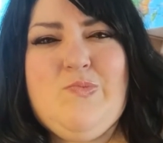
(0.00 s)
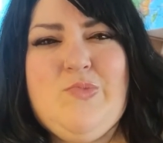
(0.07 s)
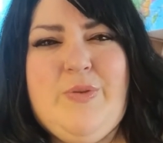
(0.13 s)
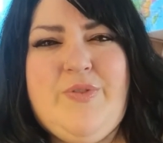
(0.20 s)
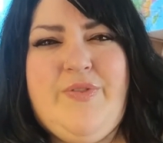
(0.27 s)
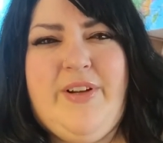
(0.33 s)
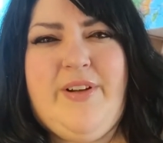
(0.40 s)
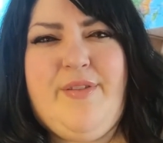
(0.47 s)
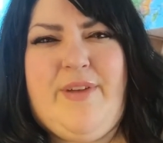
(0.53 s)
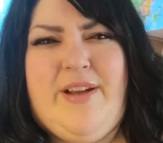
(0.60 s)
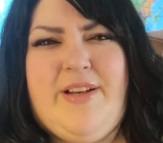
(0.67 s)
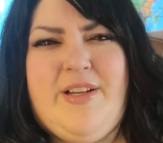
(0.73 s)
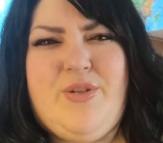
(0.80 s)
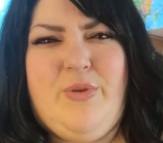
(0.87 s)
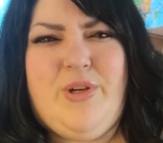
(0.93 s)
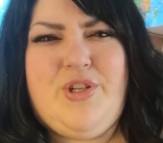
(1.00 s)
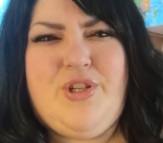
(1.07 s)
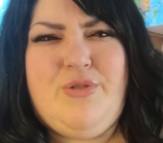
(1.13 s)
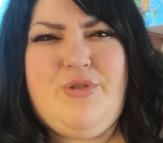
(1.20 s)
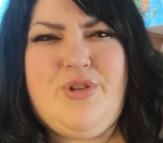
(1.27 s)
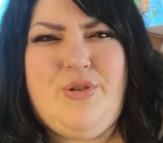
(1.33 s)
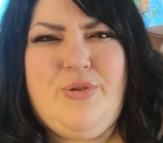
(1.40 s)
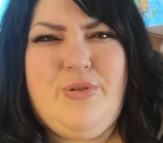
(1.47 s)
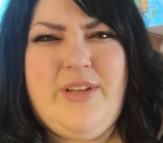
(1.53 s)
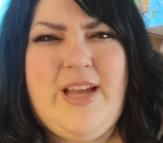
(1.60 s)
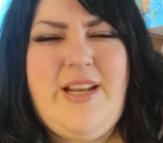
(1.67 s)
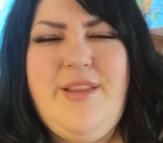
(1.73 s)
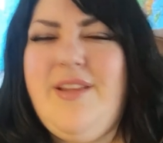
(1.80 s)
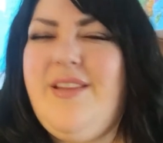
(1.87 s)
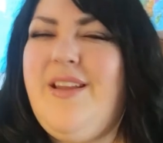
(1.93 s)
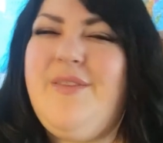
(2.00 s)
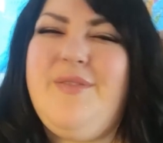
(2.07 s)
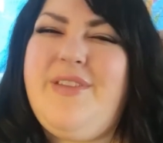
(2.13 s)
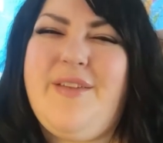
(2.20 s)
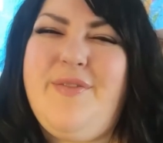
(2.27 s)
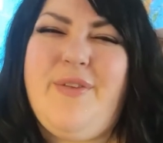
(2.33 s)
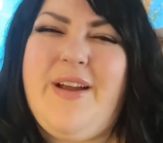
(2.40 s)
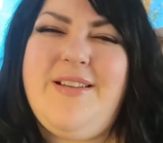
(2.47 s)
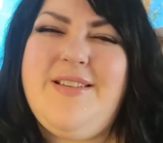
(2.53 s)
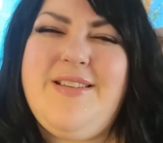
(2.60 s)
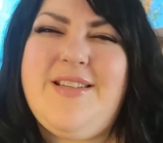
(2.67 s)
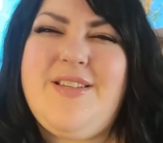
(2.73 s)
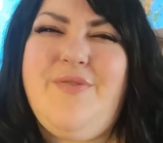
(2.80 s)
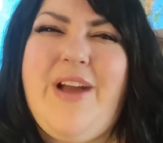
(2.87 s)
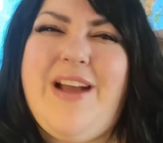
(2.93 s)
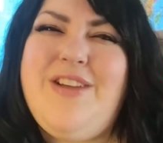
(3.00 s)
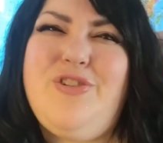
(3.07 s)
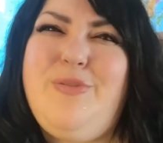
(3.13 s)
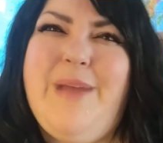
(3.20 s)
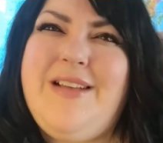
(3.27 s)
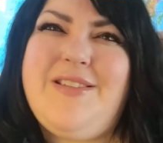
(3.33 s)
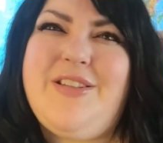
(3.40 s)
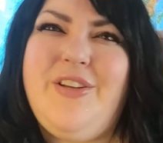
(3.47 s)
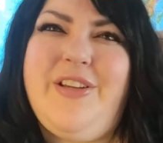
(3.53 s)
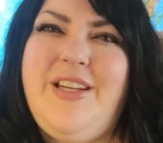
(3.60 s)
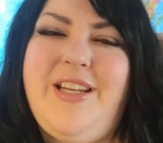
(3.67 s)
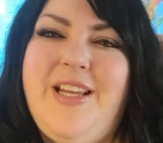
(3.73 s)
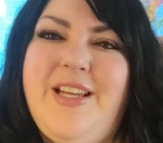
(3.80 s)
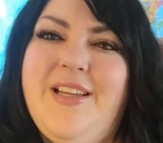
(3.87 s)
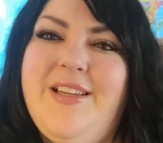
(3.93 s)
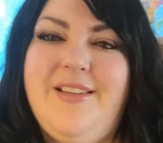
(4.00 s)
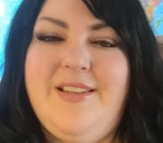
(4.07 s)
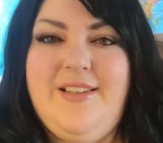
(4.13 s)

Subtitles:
was very threatening towards Shushu. Anything that threatens his fragile masculinity.